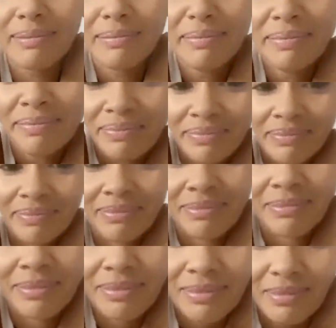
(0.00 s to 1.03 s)
Oh,
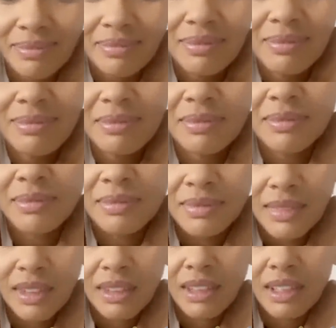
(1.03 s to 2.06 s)
okay. Yeah, you look
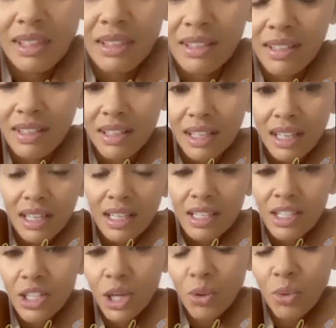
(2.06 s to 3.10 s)
cute. You look cute.
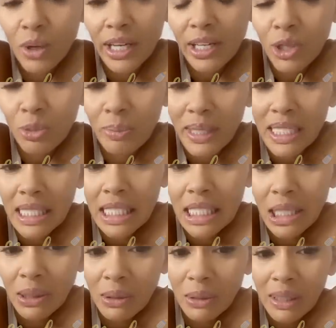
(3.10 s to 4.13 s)
So what you been
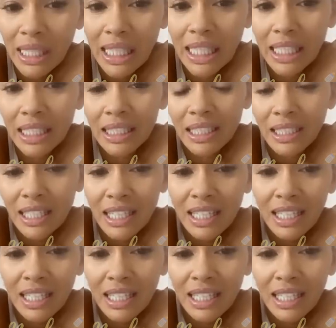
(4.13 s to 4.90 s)
doing?